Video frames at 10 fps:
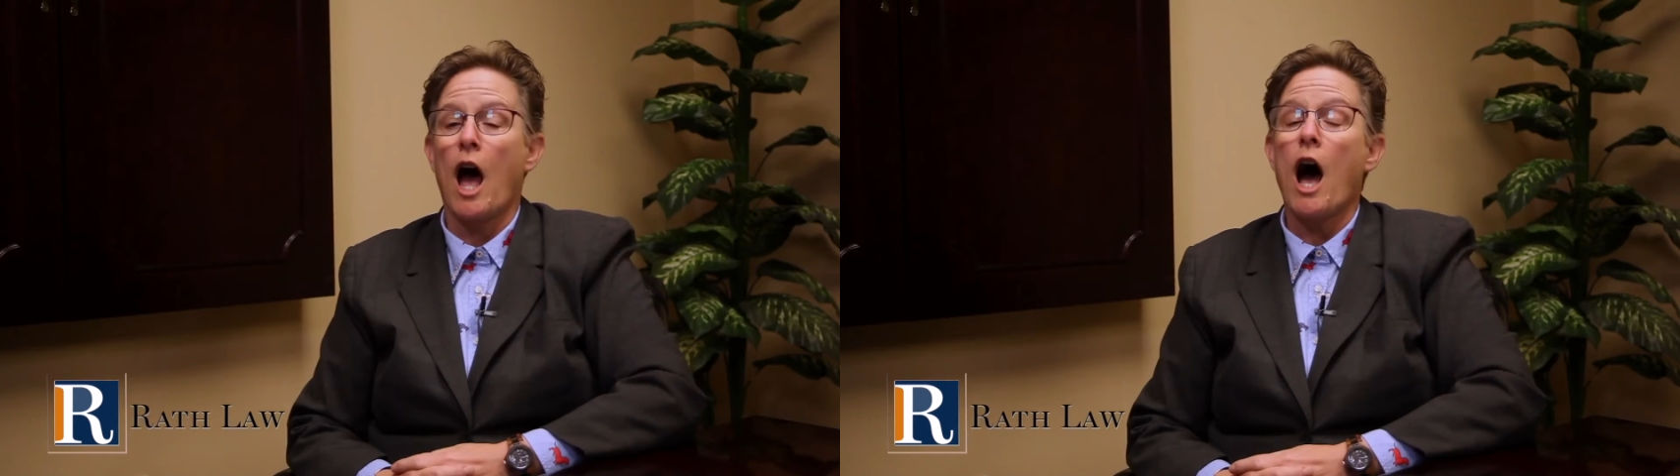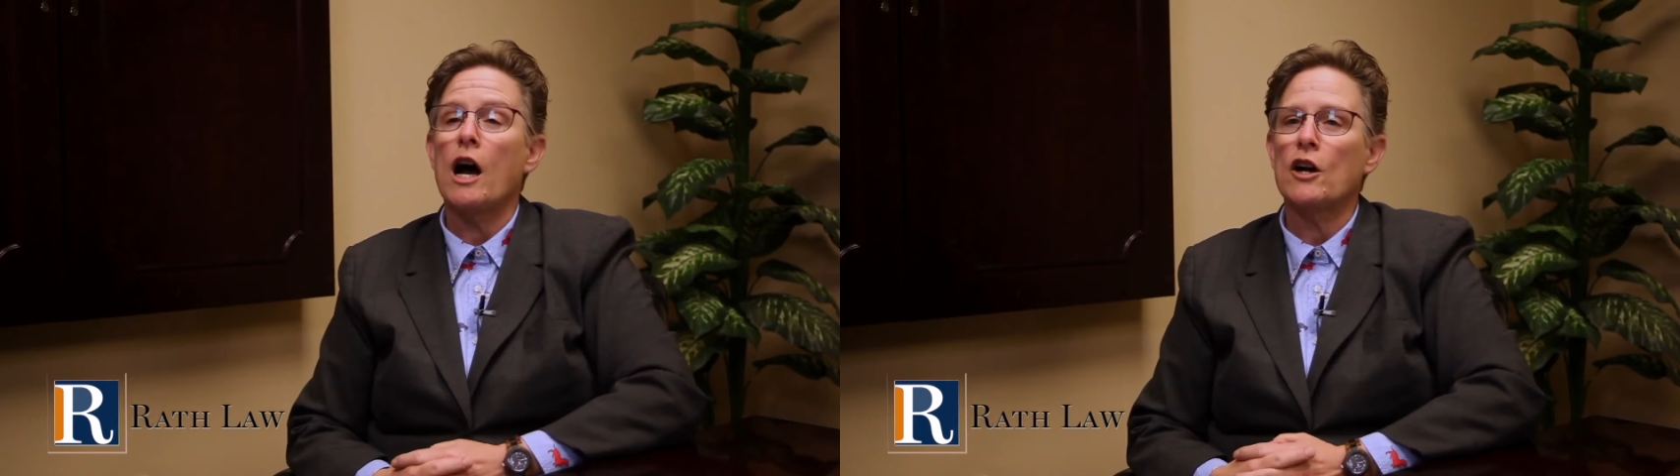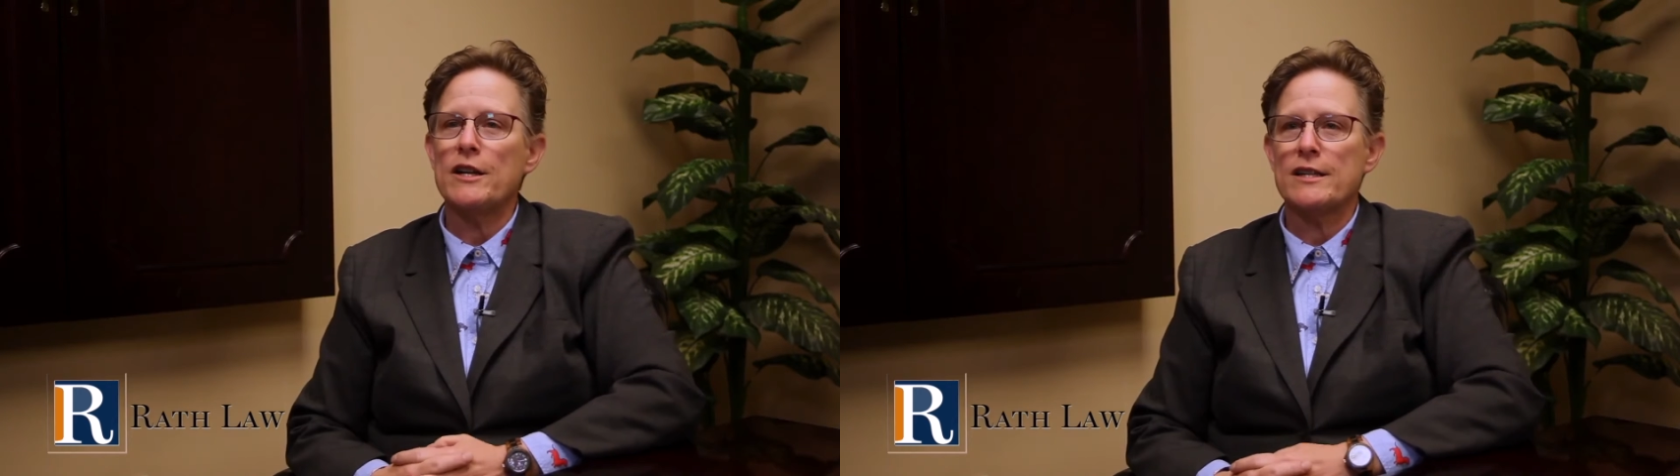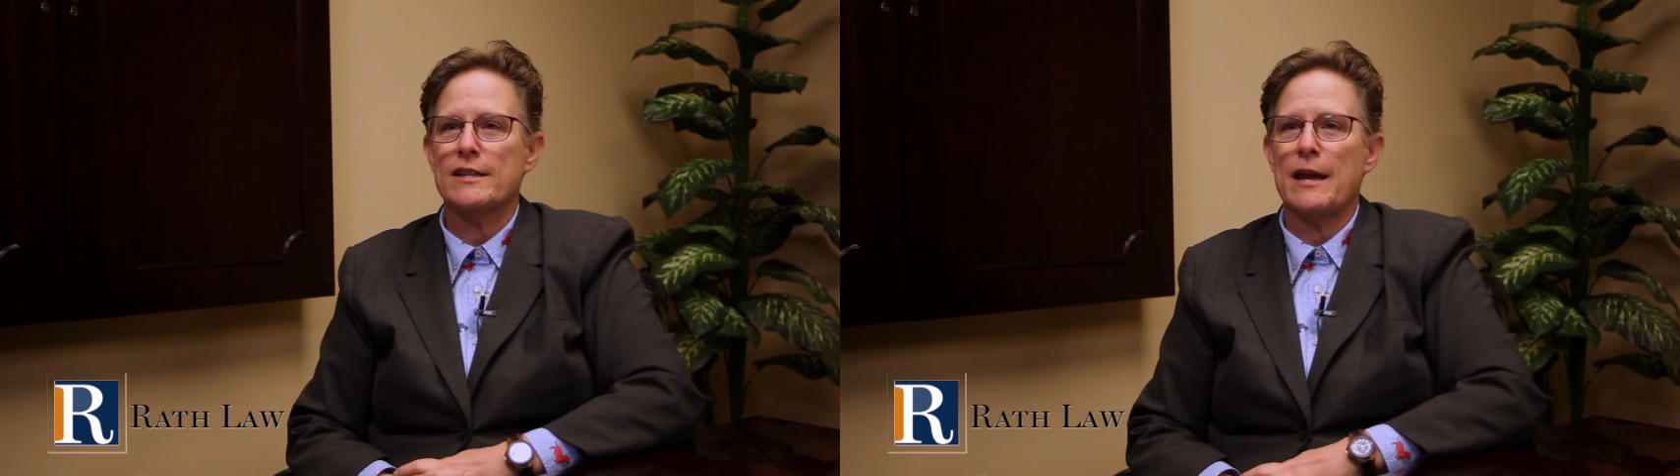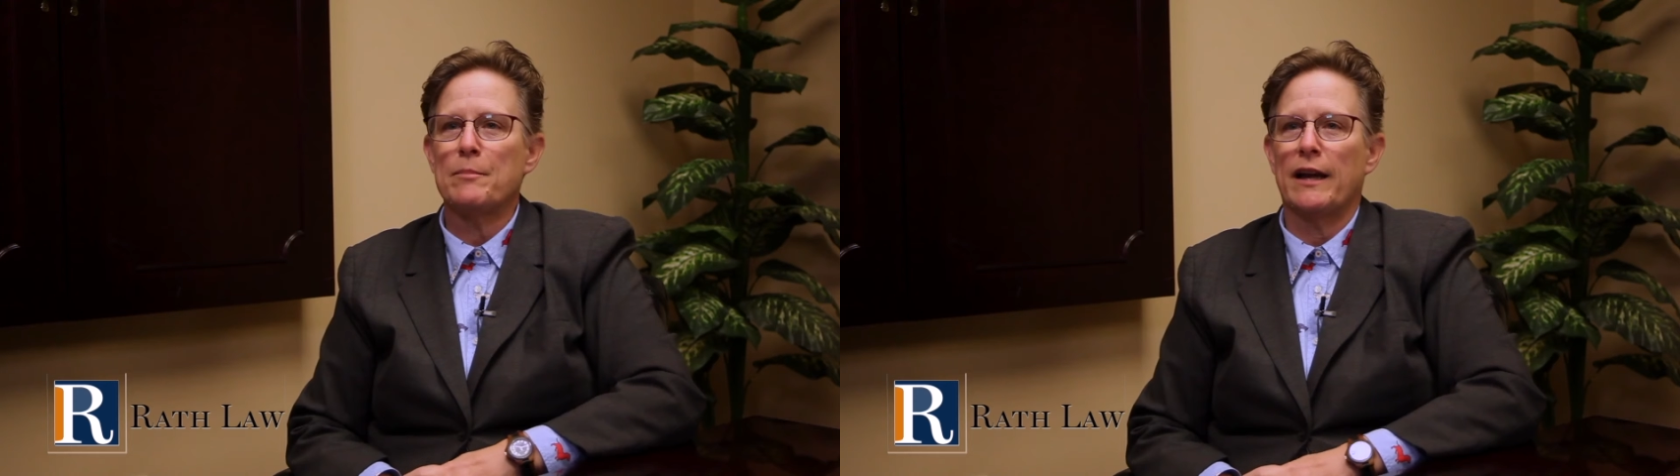A good
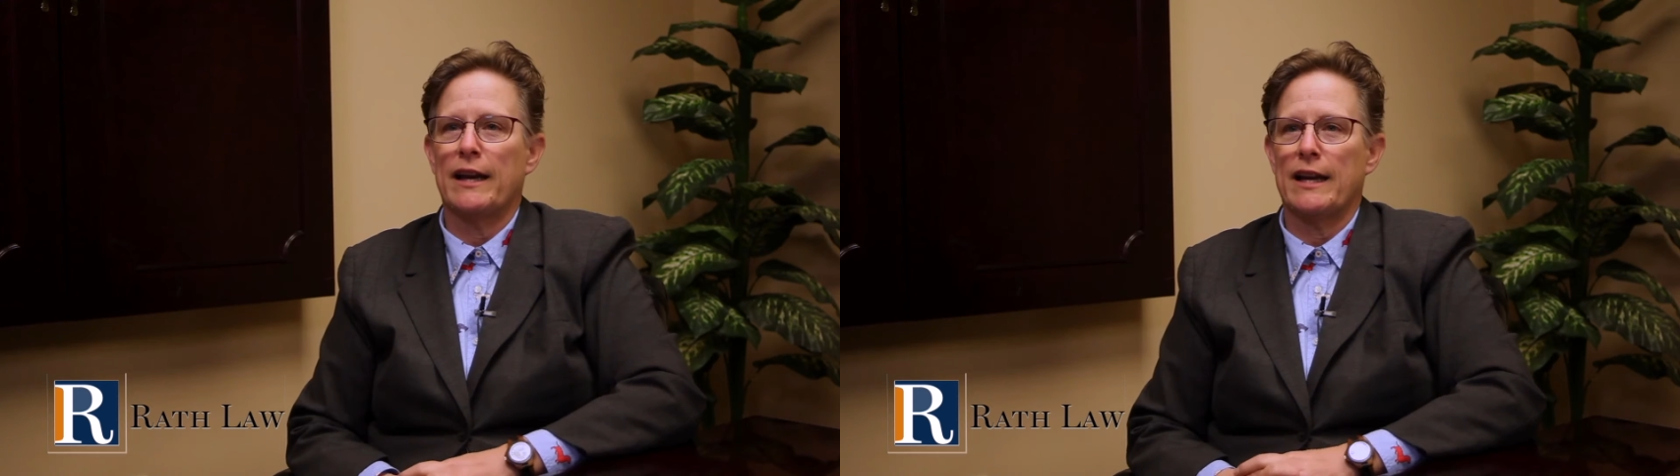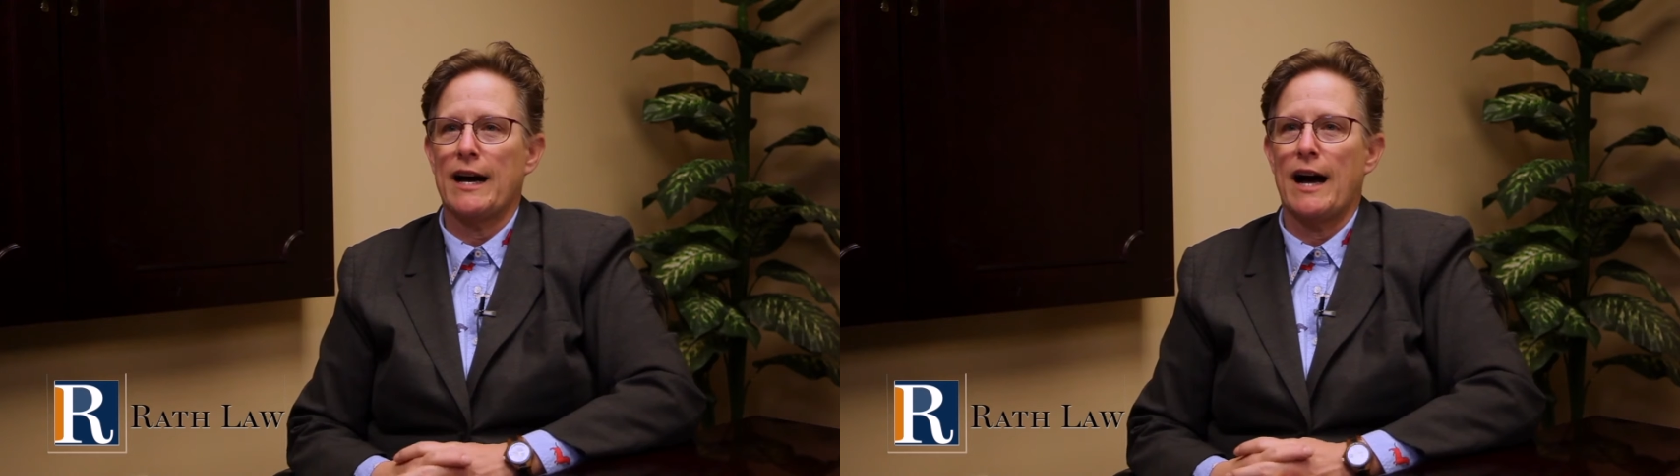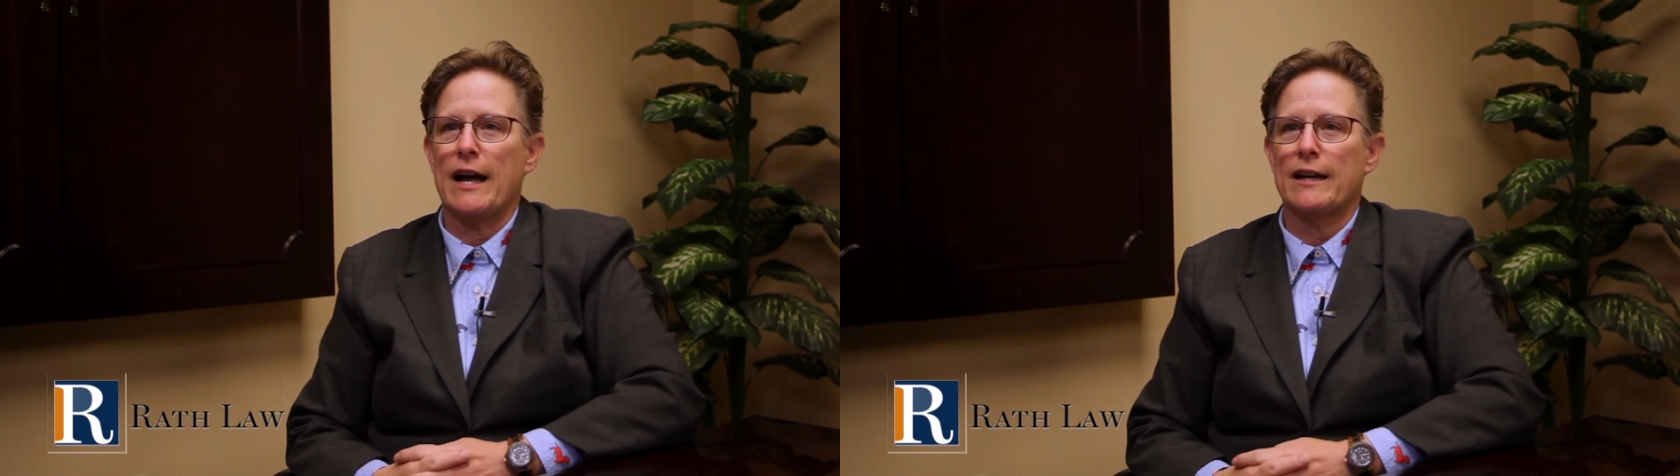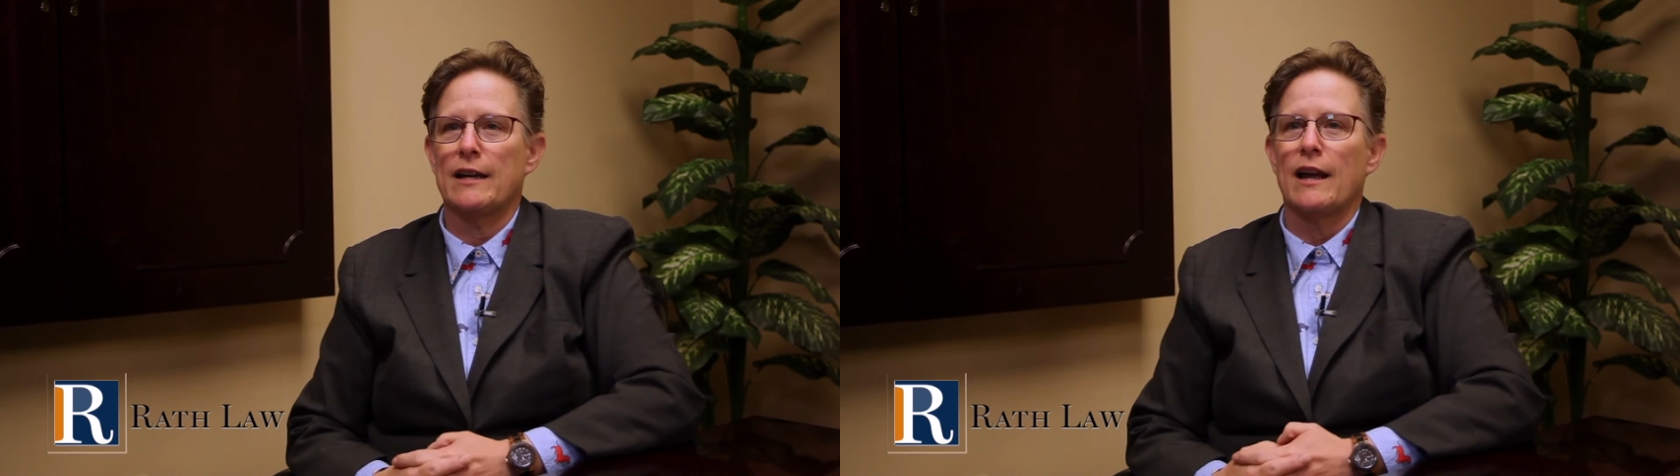estate planning guide